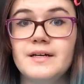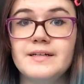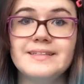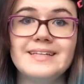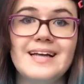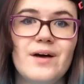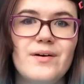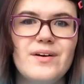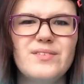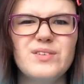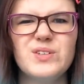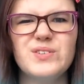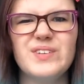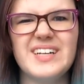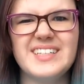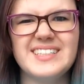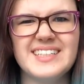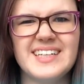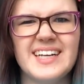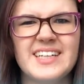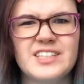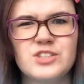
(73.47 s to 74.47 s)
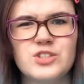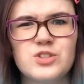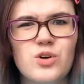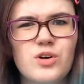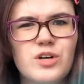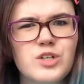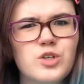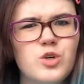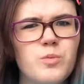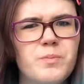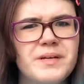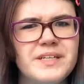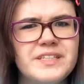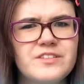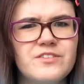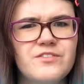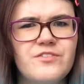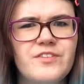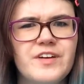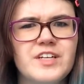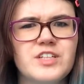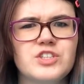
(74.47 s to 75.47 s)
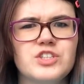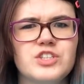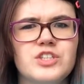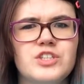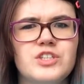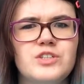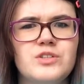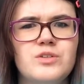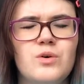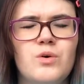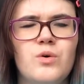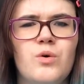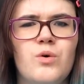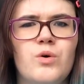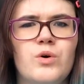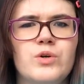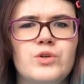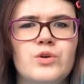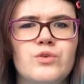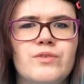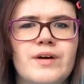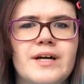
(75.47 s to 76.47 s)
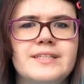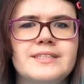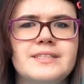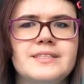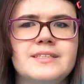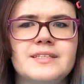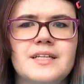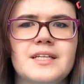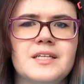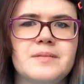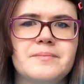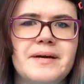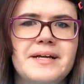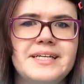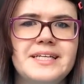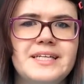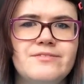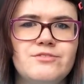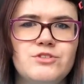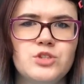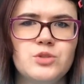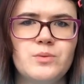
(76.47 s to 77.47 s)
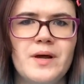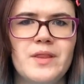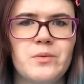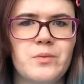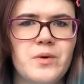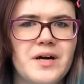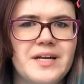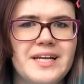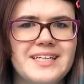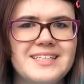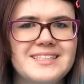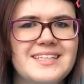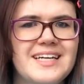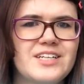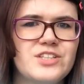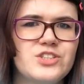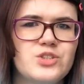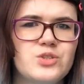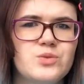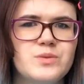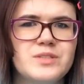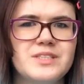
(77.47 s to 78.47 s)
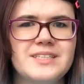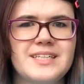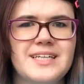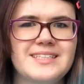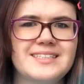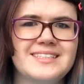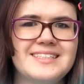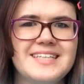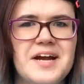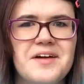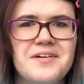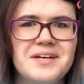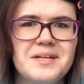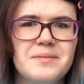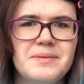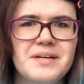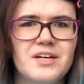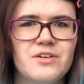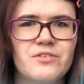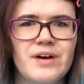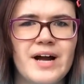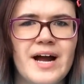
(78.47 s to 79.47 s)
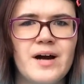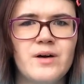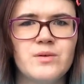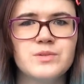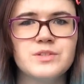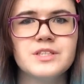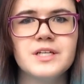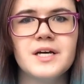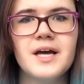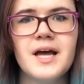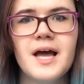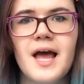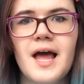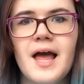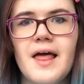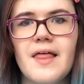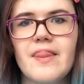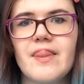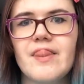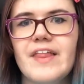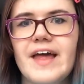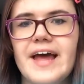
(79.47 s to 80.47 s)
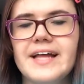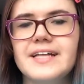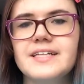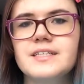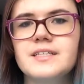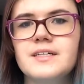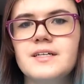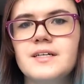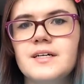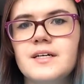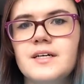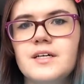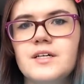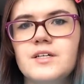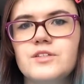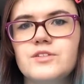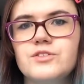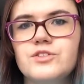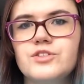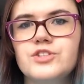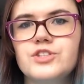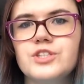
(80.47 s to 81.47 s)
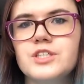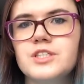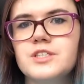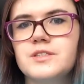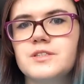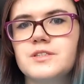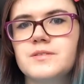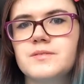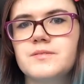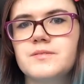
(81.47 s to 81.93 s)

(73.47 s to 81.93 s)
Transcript: Now, if you're writing a historical piece of fiction, or you're writing something medieval where the word asexual wouldn't necessarily be around, then just